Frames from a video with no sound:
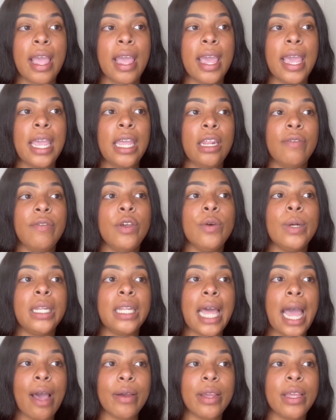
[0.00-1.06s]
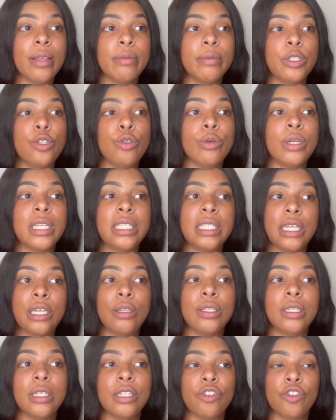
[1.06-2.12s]
And if you allow him to continue
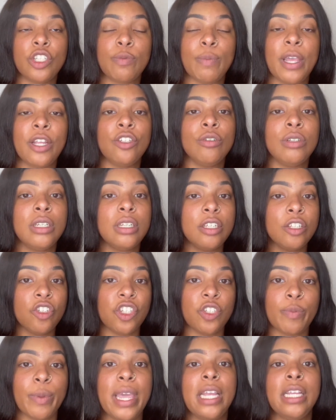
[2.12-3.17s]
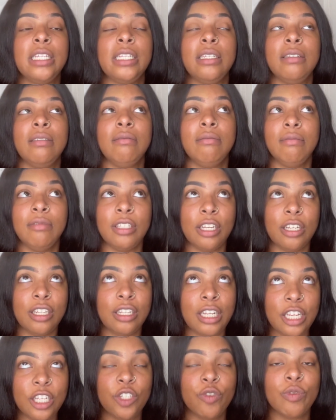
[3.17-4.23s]
to disrespect you, the
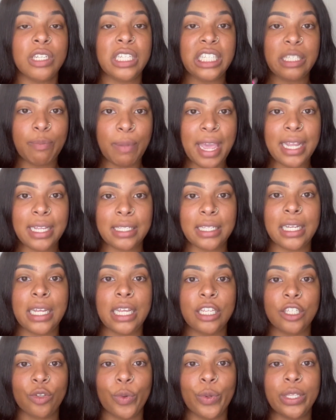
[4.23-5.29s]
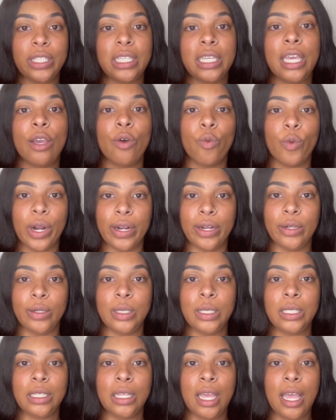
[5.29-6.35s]
disrespecting is going to get worse.
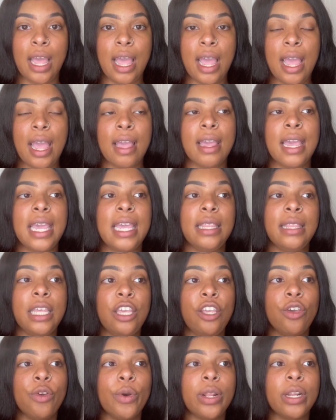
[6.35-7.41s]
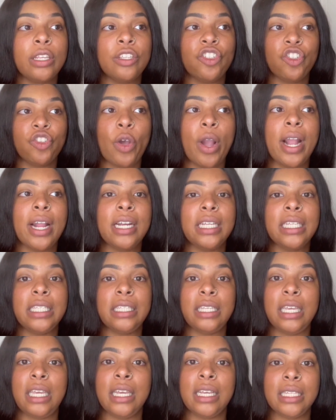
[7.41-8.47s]
And then you're going to start to
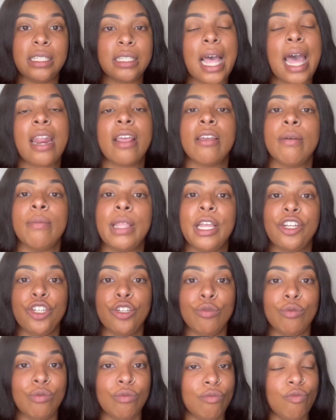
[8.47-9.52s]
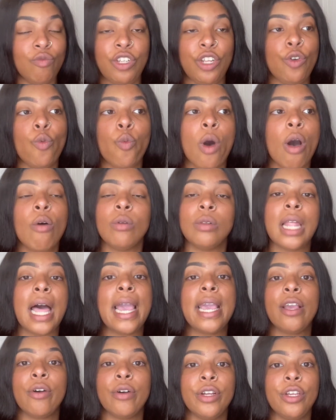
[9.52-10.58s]
see a side of him that you won't
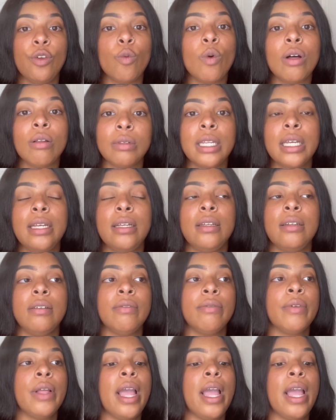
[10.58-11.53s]
like or you won't love.